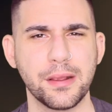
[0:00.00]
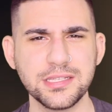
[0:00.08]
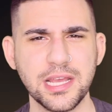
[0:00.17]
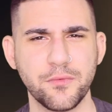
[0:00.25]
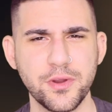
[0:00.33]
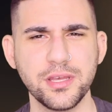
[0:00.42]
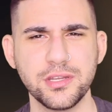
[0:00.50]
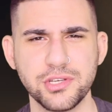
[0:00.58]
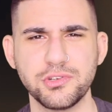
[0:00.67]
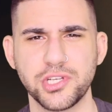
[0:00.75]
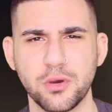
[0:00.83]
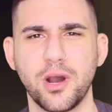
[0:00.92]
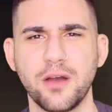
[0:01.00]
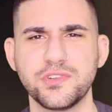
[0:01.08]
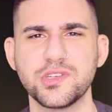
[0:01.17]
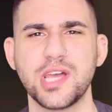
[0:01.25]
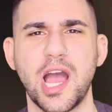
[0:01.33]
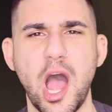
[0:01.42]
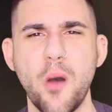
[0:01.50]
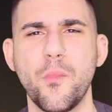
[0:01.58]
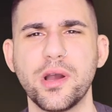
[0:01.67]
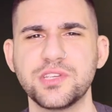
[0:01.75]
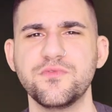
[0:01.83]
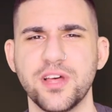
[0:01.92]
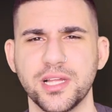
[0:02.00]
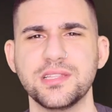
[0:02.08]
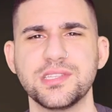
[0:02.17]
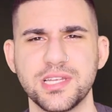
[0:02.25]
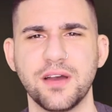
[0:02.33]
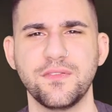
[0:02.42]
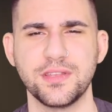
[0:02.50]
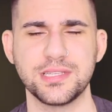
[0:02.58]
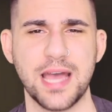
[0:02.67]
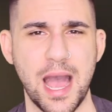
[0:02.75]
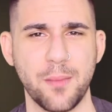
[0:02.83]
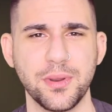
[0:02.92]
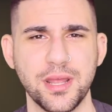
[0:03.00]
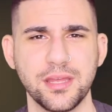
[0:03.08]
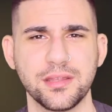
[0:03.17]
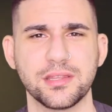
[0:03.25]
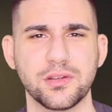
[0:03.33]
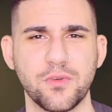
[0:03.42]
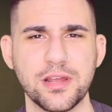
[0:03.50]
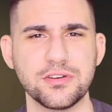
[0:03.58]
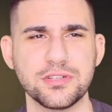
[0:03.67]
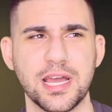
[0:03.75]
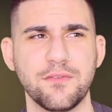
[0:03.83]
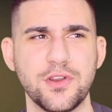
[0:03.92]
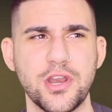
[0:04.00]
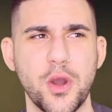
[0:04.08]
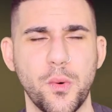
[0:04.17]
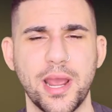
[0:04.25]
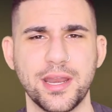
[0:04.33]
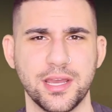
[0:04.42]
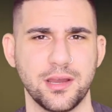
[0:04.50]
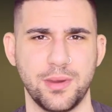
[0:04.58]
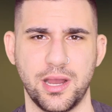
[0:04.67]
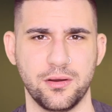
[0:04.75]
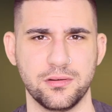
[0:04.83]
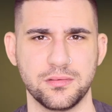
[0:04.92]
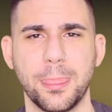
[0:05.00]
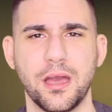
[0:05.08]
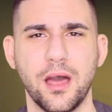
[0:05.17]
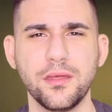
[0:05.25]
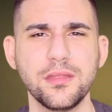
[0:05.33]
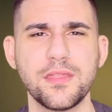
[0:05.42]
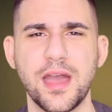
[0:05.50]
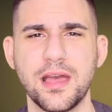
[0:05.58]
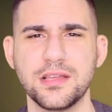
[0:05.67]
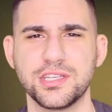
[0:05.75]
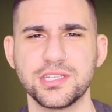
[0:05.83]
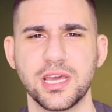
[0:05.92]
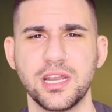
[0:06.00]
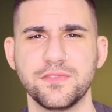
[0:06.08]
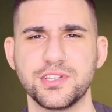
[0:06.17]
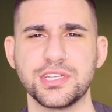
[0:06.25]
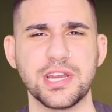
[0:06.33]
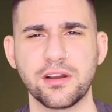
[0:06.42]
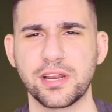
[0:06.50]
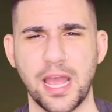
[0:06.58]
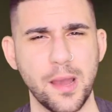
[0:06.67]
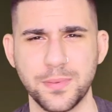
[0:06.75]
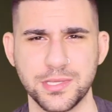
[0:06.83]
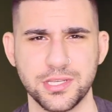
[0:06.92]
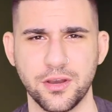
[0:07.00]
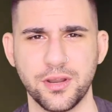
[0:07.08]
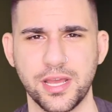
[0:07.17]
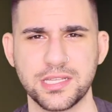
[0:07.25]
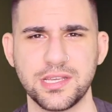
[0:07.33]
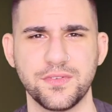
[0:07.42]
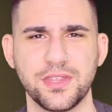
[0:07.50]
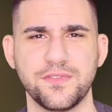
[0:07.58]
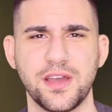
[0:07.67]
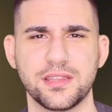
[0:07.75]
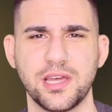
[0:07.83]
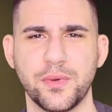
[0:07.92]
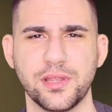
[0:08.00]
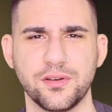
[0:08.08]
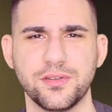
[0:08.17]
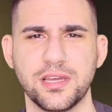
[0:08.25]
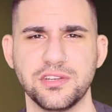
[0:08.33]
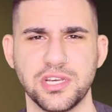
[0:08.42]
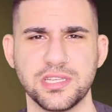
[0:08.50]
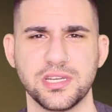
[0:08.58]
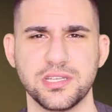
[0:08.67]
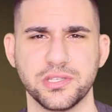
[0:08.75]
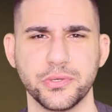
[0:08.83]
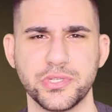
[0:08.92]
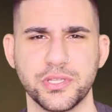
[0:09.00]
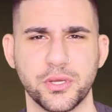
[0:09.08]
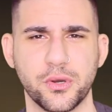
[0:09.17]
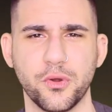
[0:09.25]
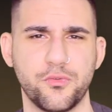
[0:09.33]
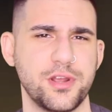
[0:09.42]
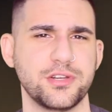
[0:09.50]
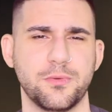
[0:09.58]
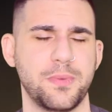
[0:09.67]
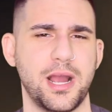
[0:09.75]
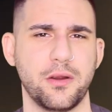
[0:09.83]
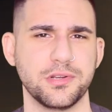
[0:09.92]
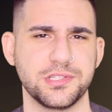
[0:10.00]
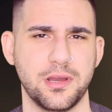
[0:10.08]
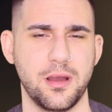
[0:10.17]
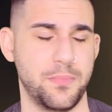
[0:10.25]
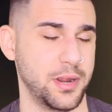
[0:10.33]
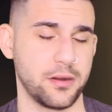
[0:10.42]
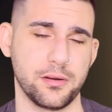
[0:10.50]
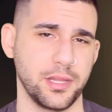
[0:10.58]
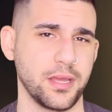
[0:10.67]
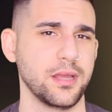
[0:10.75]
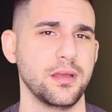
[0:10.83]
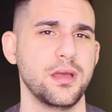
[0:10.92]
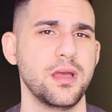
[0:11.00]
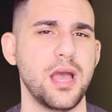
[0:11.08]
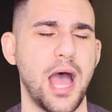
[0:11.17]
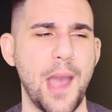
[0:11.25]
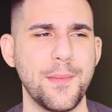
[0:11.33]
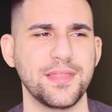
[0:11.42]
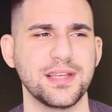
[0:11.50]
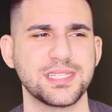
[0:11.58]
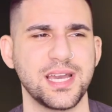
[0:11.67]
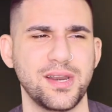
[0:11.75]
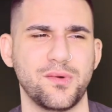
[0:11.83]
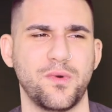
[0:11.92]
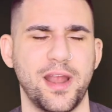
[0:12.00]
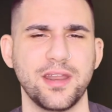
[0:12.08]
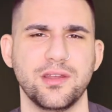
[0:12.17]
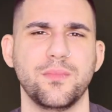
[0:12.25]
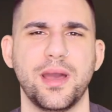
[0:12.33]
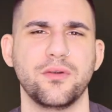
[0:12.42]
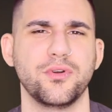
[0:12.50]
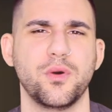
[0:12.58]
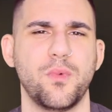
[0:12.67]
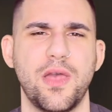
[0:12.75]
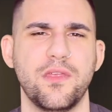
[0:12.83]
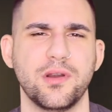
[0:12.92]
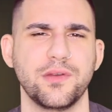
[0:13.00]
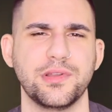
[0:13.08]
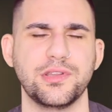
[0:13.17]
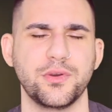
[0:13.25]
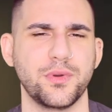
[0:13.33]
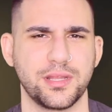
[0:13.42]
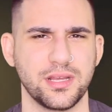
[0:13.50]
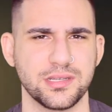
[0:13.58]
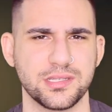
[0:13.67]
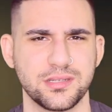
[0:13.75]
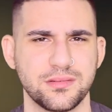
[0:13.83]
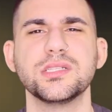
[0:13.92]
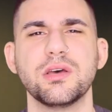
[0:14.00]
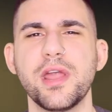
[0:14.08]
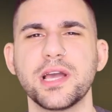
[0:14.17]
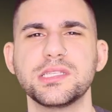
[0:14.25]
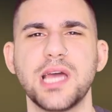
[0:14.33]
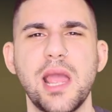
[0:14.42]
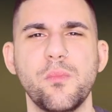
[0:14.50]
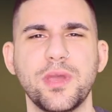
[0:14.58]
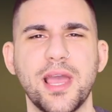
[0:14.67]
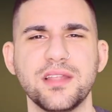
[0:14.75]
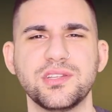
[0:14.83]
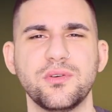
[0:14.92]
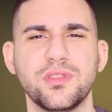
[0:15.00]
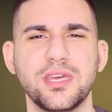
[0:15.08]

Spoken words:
because they really do show off just how much villain stuff is happening that the Rangers have no idea about. Other than that, it's just kind of a generic episode, except for the fact that we learn that Jason is losing the Gold Ranger powers, apparently. I mean, that's kind of random. I don't know why they're even doing this. So next time, we enter